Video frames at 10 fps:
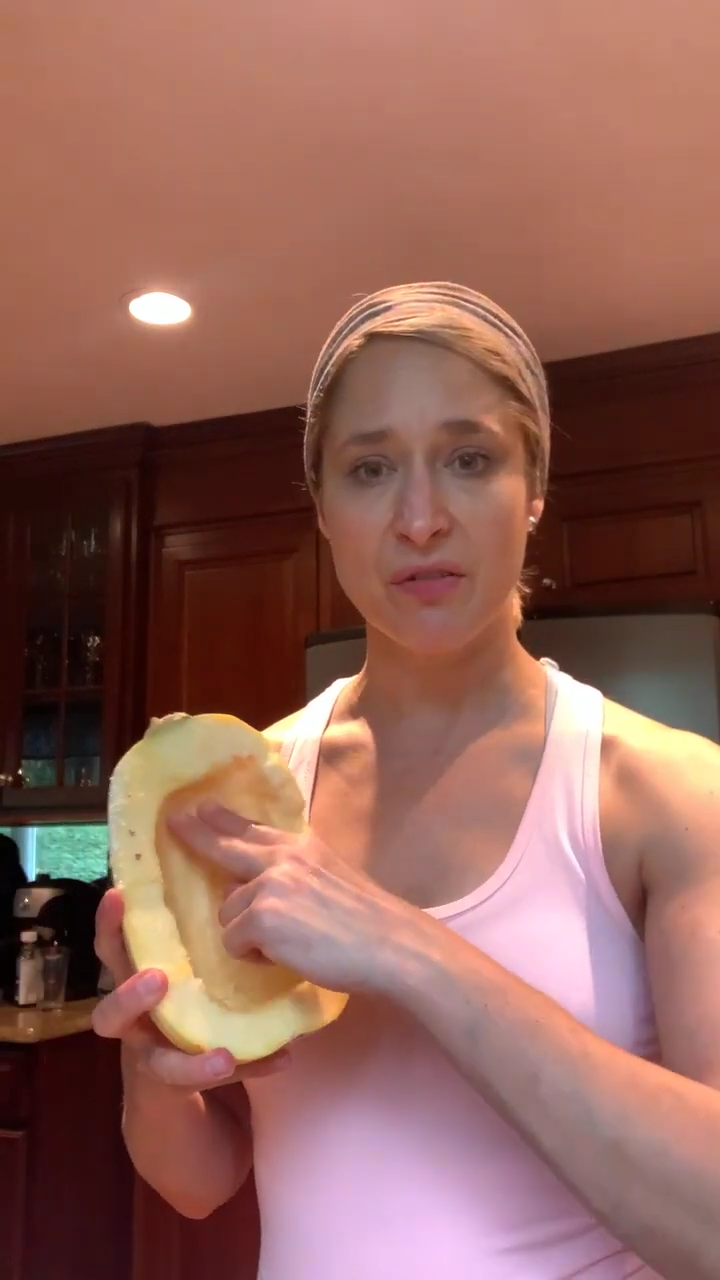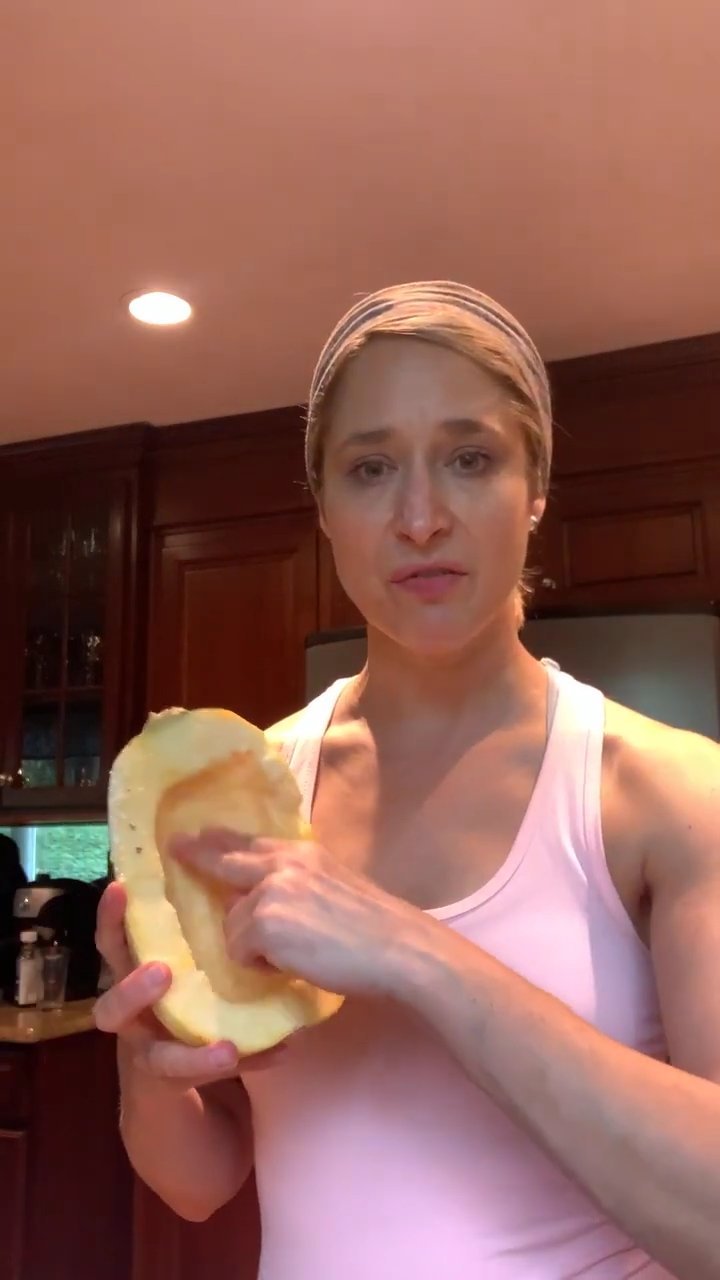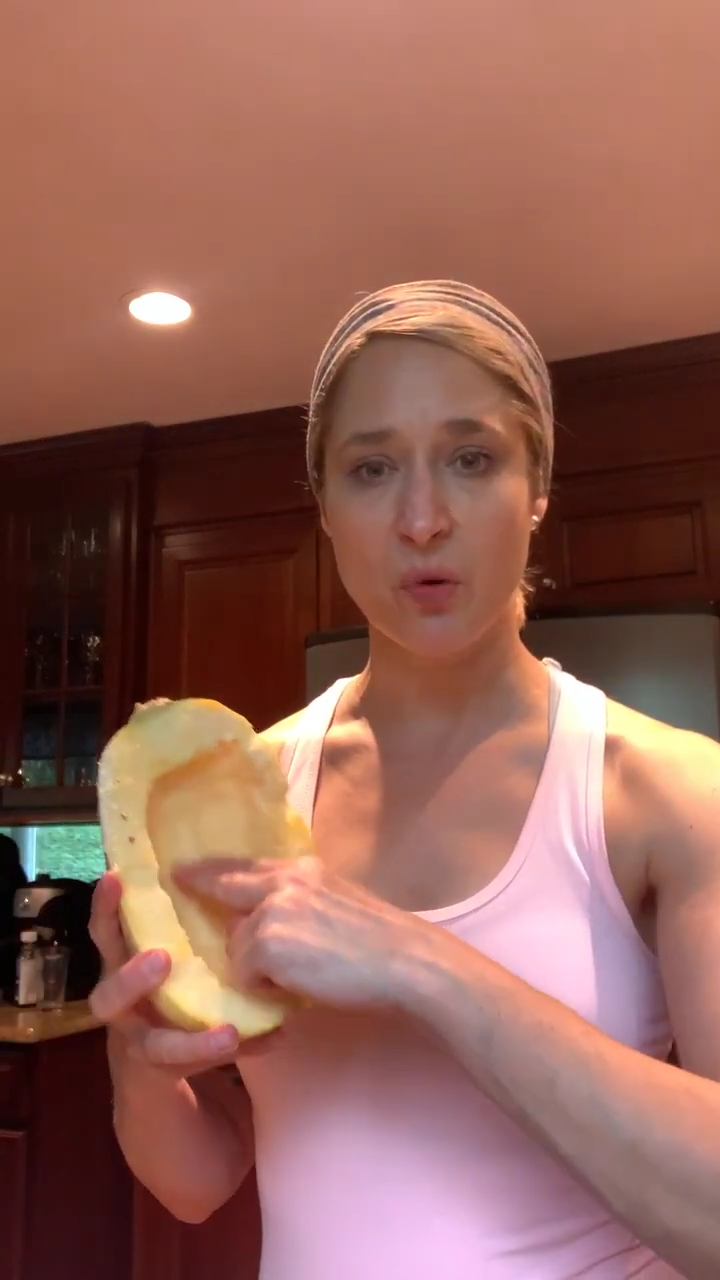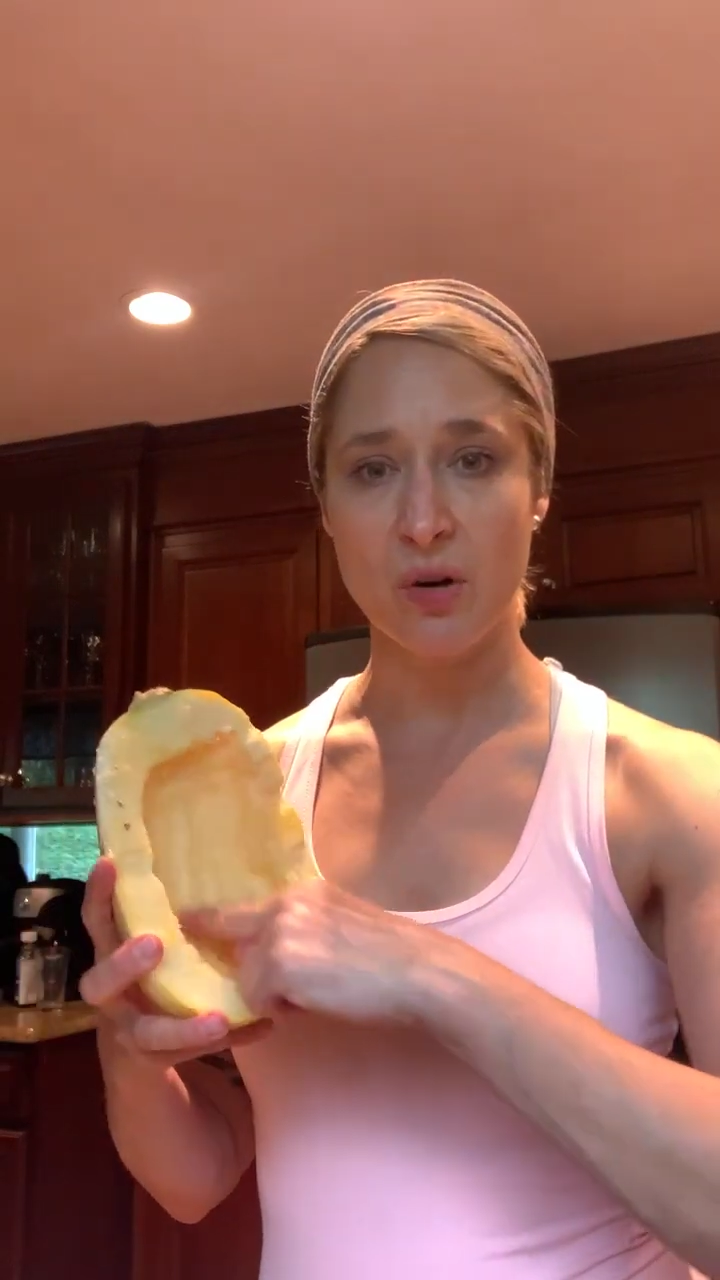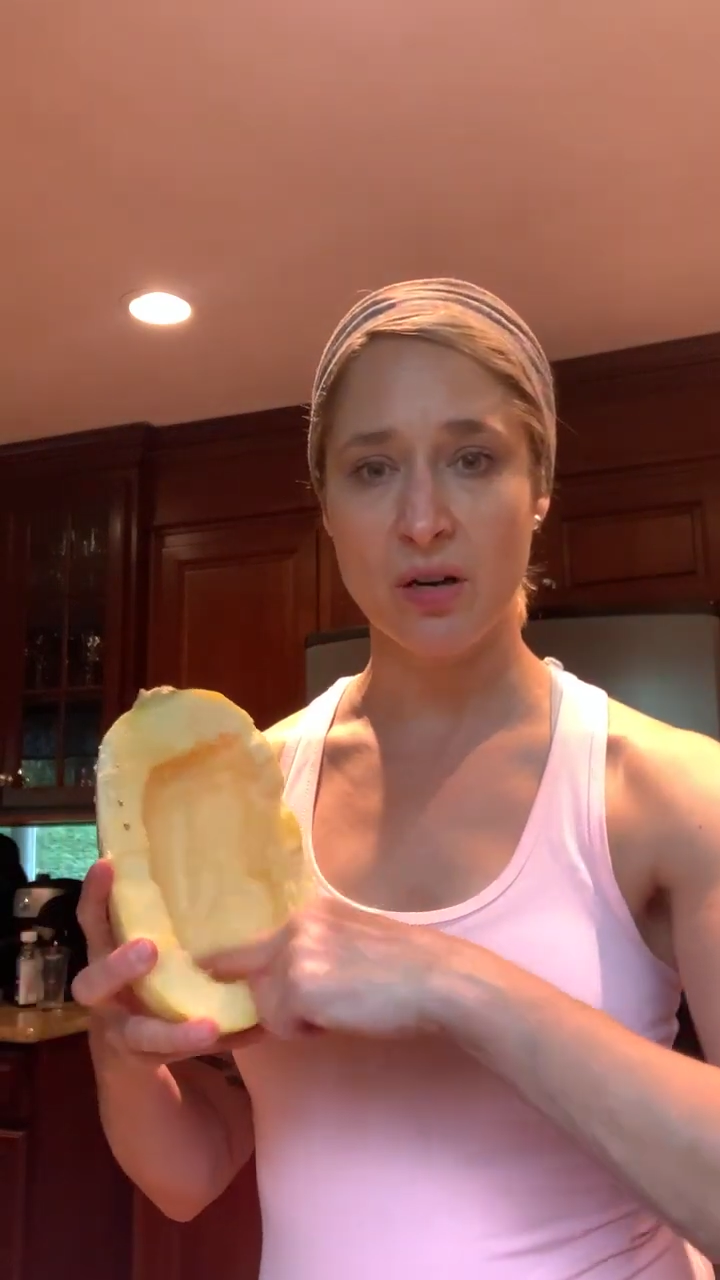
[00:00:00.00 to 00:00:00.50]

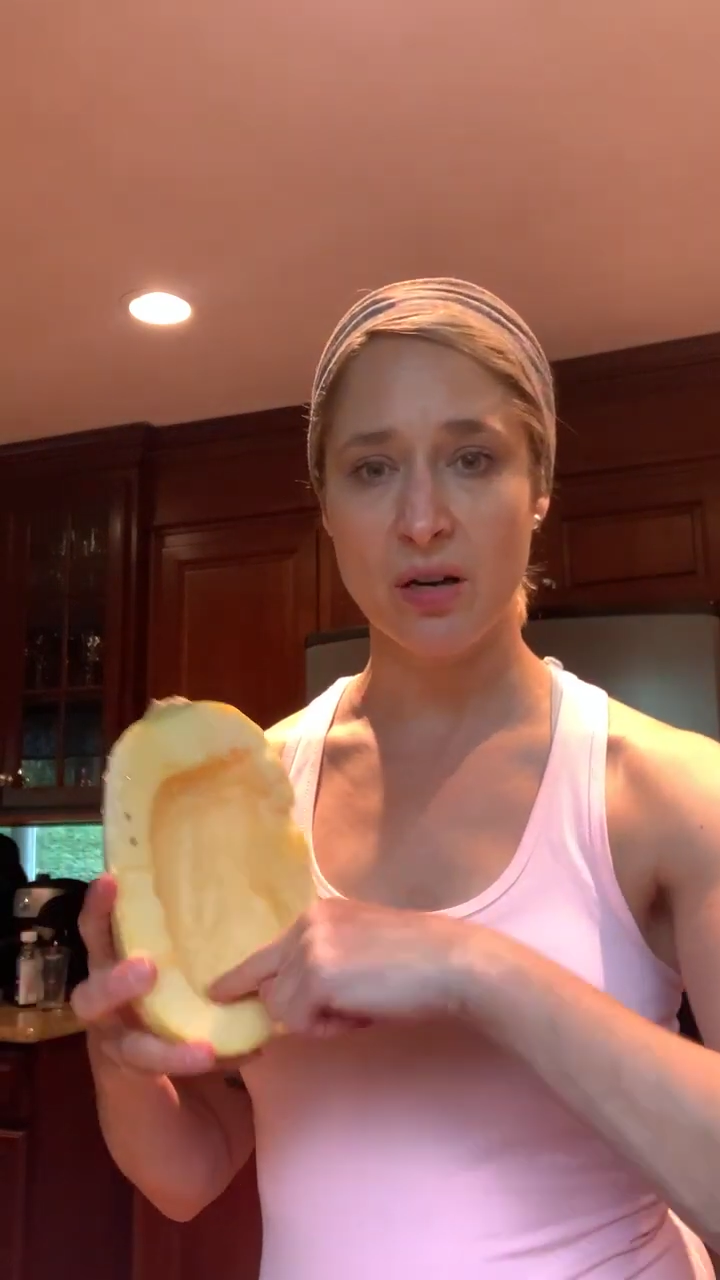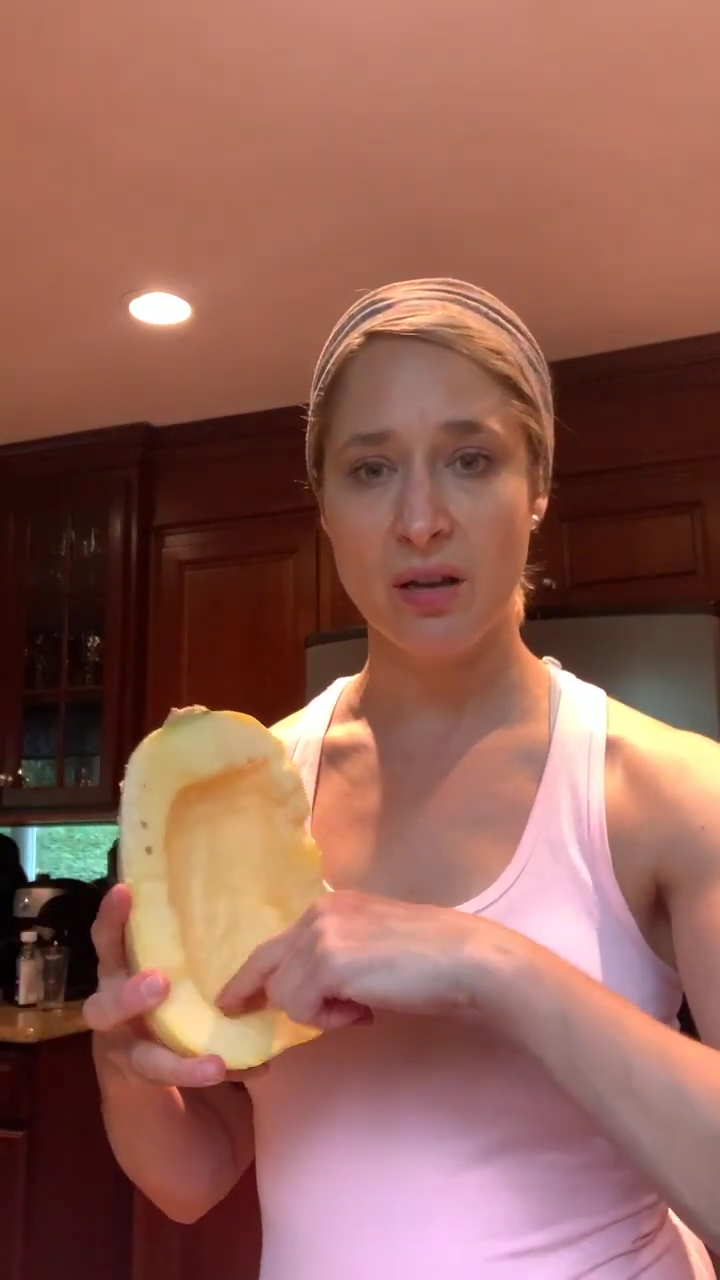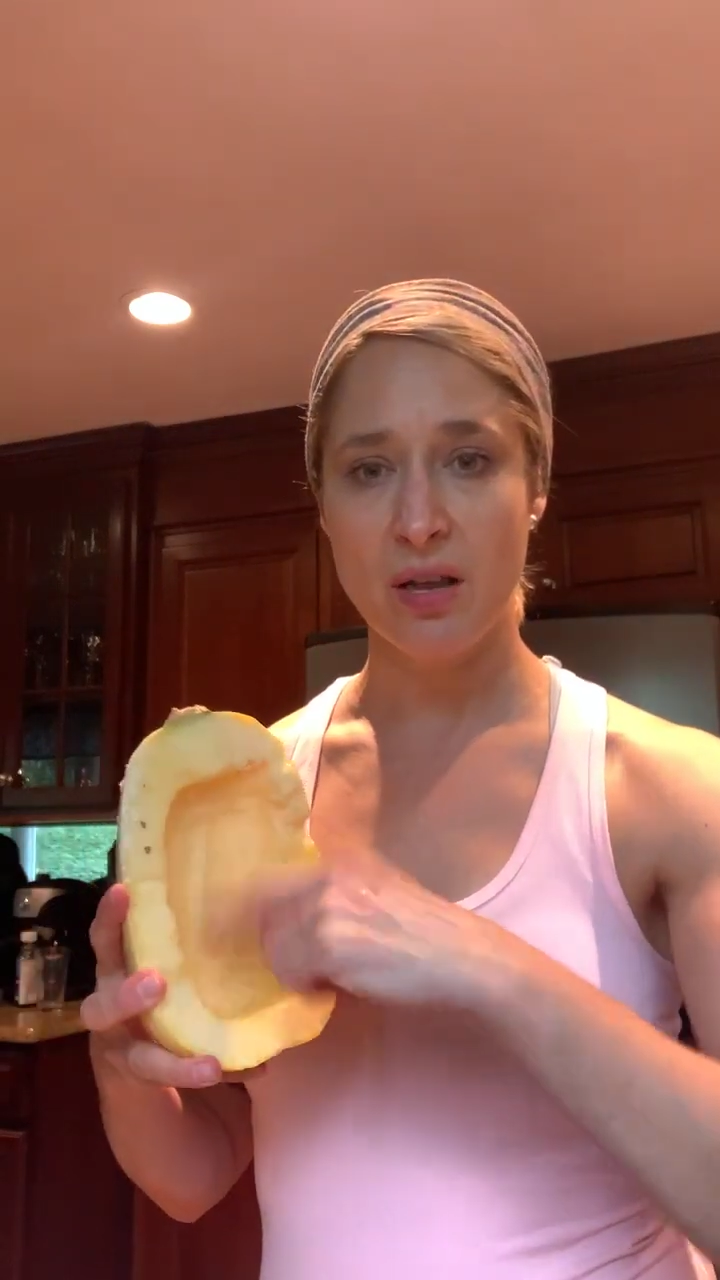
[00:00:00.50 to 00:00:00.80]
fork